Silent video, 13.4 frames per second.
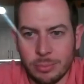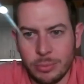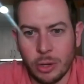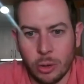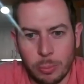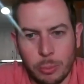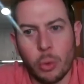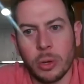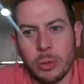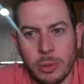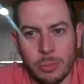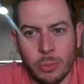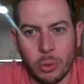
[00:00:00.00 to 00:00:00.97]
you know, or
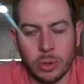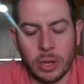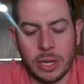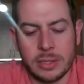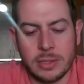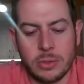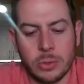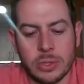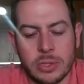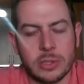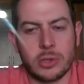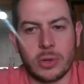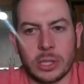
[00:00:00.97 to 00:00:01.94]
point me more or less towards
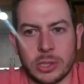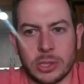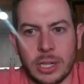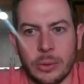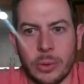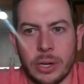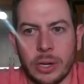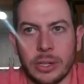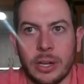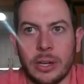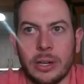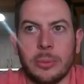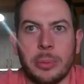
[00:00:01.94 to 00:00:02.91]
the direction that I wanted to go.